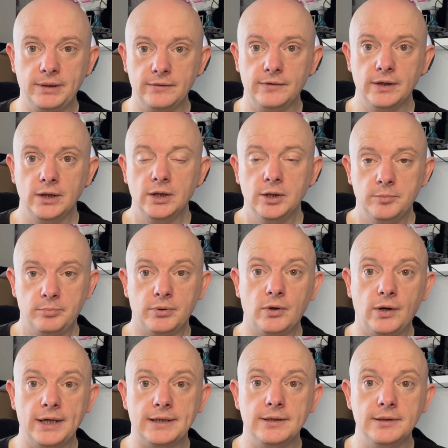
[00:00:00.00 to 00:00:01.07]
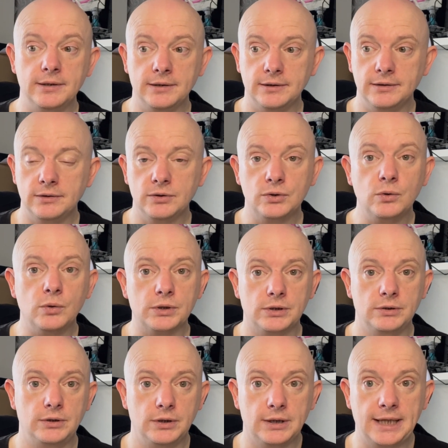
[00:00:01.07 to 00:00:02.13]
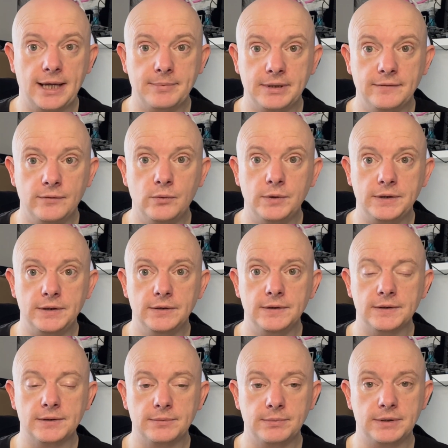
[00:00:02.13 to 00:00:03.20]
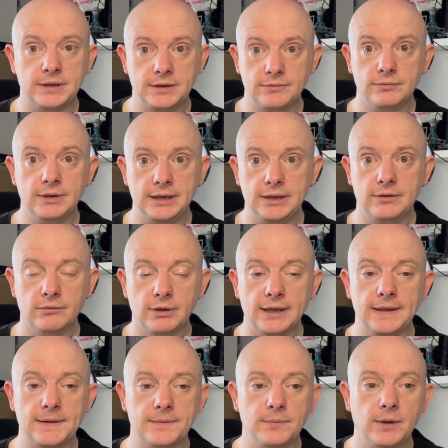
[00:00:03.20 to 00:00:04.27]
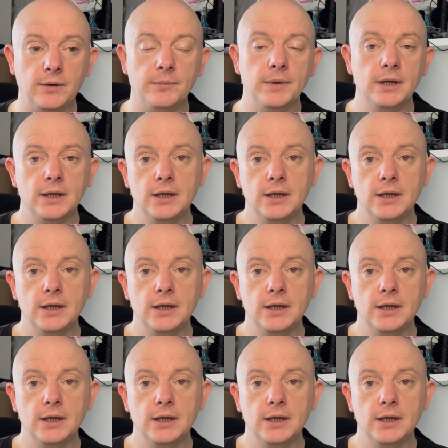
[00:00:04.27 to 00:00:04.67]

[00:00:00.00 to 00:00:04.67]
of pride and talk to your captive audience, which is really great as well.